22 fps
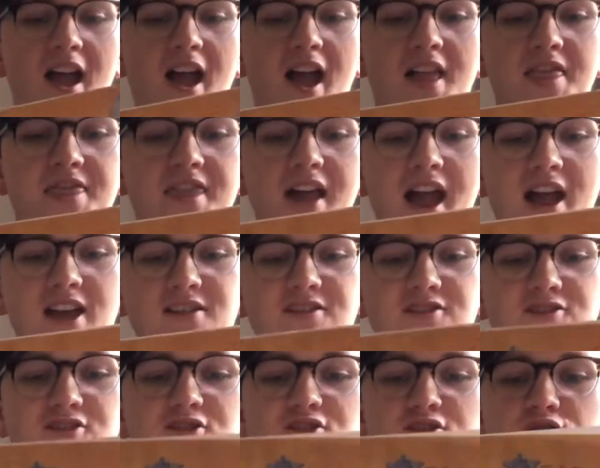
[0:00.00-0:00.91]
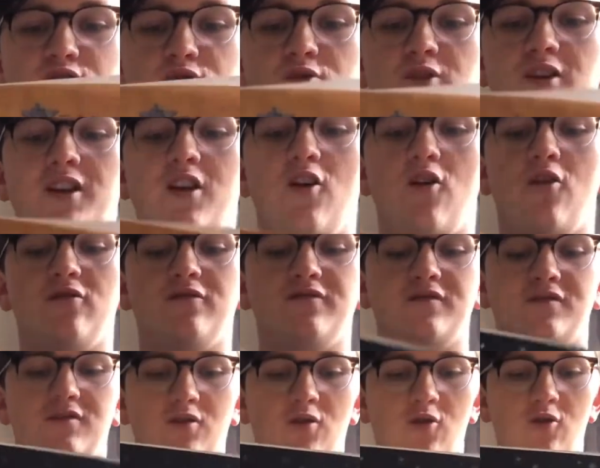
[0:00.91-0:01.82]
And that's the story
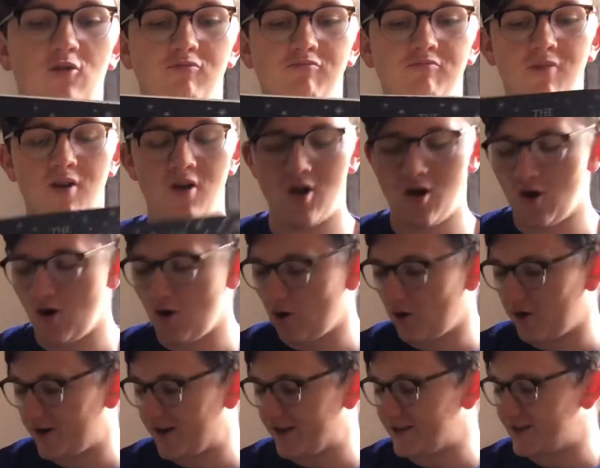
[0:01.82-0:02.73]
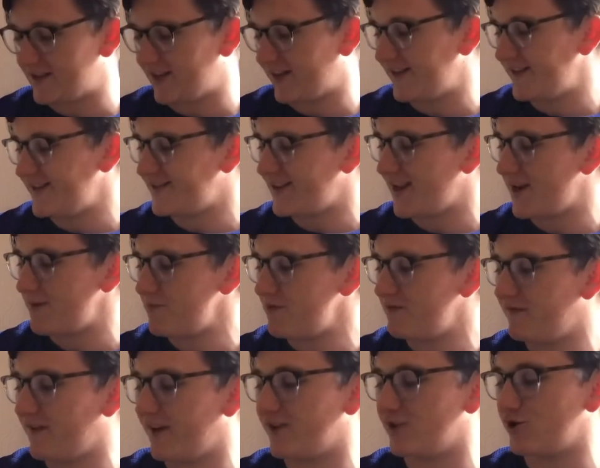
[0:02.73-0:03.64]
of Tom on his nighttime
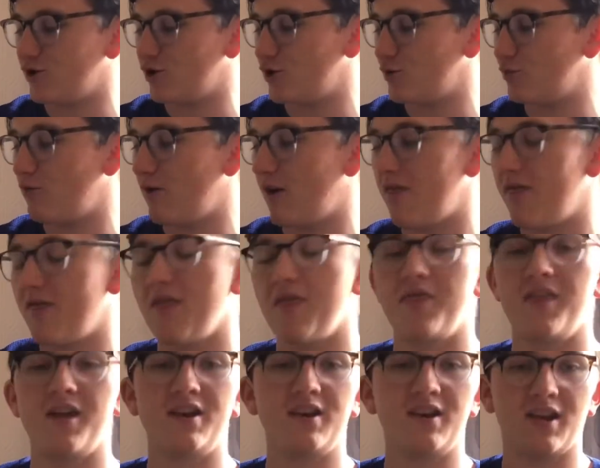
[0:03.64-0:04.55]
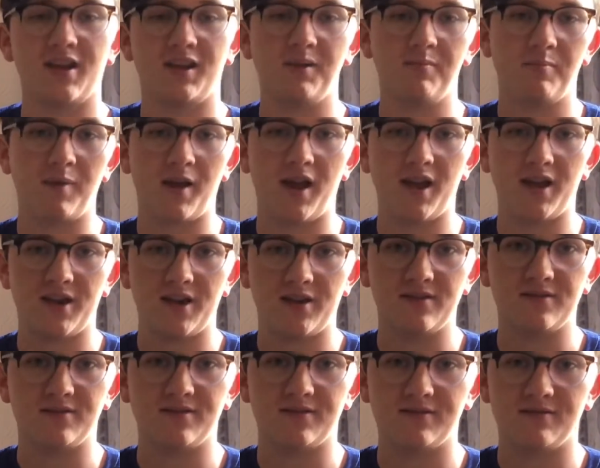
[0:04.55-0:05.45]
adventures with the Night
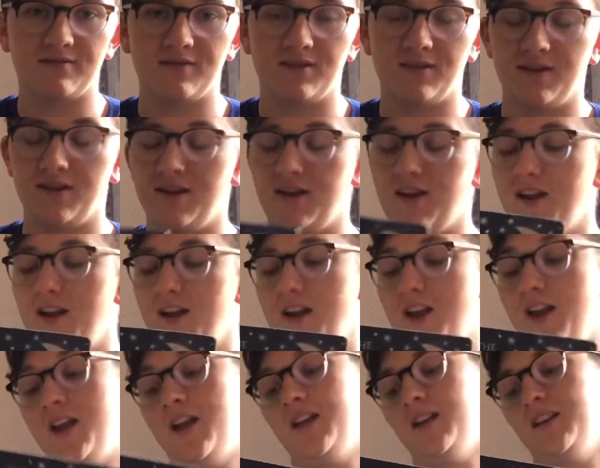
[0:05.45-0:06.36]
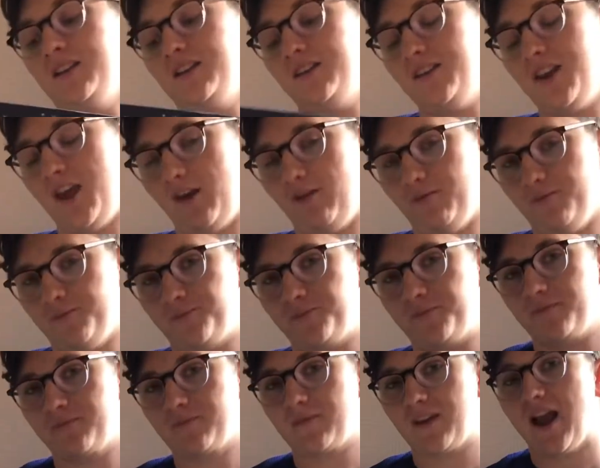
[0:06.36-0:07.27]
Pirates. Now,
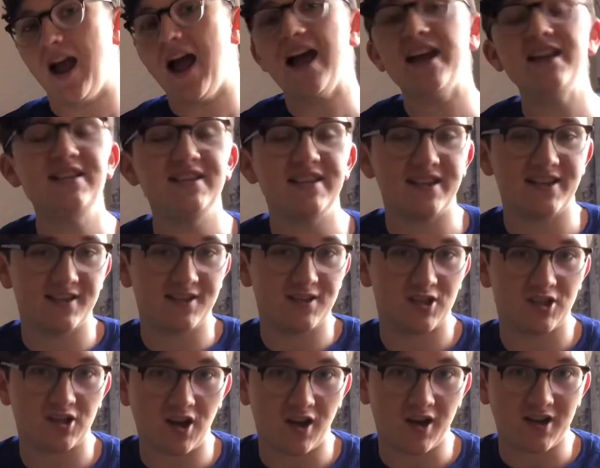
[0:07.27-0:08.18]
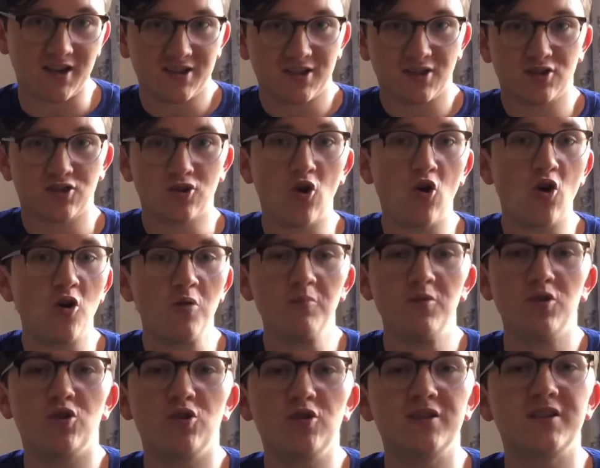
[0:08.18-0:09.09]
I said at the start,
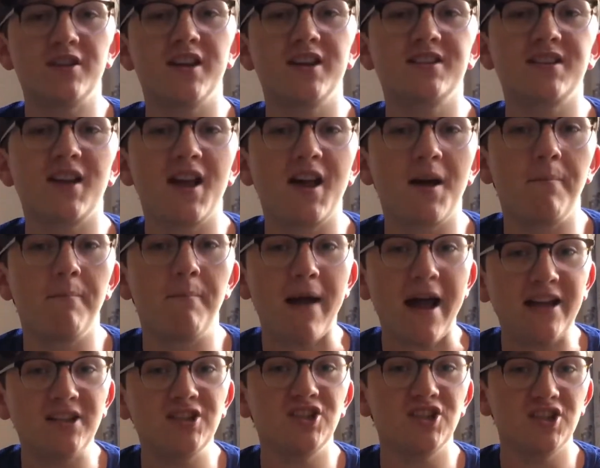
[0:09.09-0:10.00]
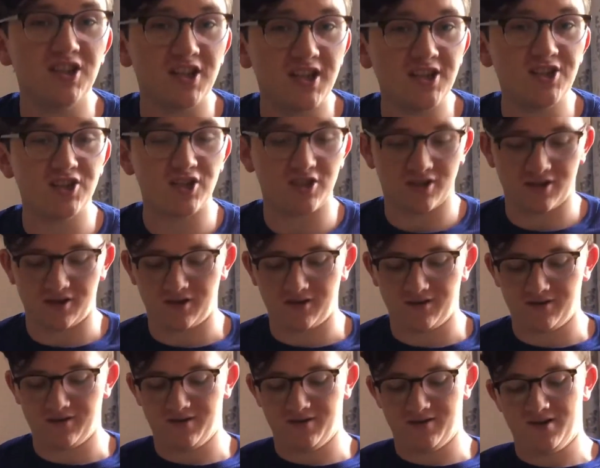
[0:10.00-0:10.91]
Tom used his imagination
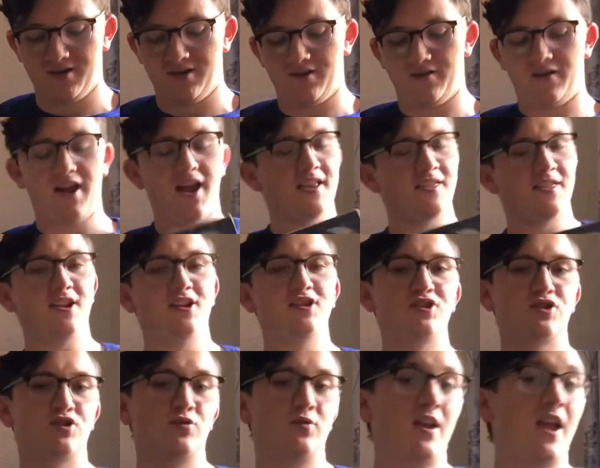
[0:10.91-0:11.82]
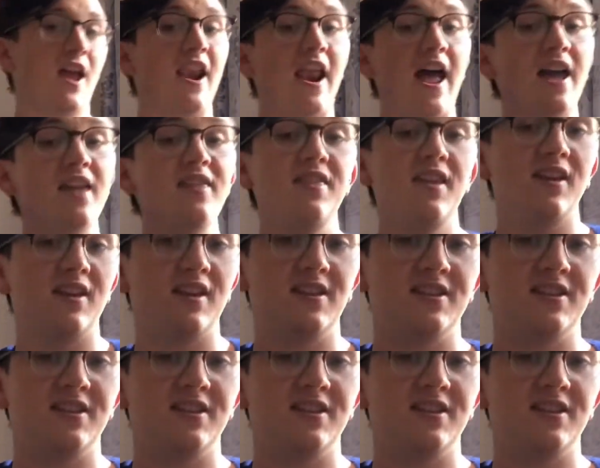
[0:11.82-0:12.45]
in this story, and I think